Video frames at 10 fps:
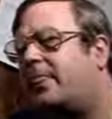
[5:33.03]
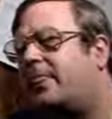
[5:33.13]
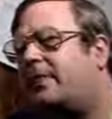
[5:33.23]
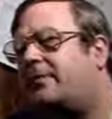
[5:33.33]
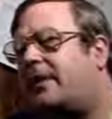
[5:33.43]

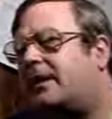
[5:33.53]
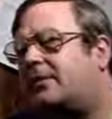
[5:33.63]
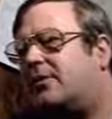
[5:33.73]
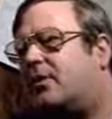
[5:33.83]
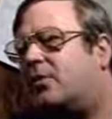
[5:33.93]
the fact
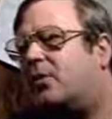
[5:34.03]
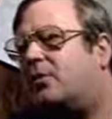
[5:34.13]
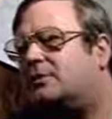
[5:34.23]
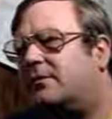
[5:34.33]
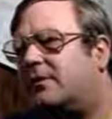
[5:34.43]
that there are a
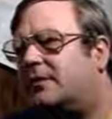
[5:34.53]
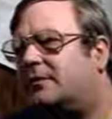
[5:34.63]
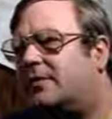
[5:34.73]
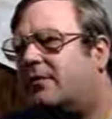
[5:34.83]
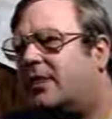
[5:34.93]
host of these
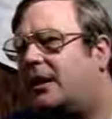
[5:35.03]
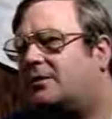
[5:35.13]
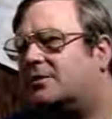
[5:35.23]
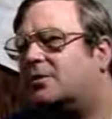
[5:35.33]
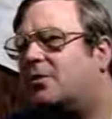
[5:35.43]
different
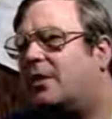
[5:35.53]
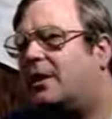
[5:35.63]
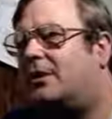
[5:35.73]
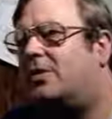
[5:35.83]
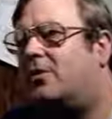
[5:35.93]
agents growing
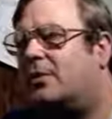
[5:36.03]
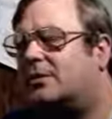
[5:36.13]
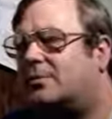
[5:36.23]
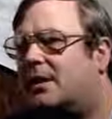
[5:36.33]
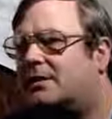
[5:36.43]
in
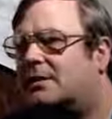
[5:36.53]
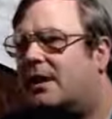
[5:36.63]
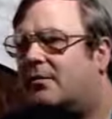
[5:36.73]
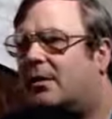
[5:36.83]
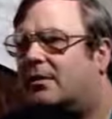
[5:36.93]
humans makes
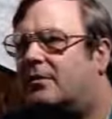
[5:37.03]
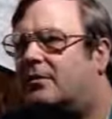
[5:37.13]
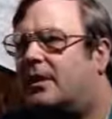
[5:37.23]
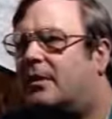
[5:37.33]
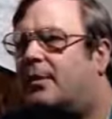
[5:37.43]
that
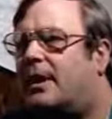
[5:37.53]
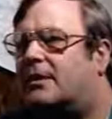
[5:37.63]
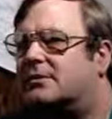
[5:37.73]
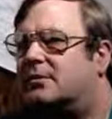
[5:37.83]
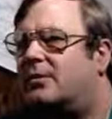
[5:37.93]
relatively
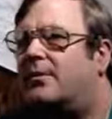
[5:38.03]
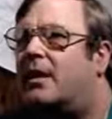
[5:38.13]
impossible.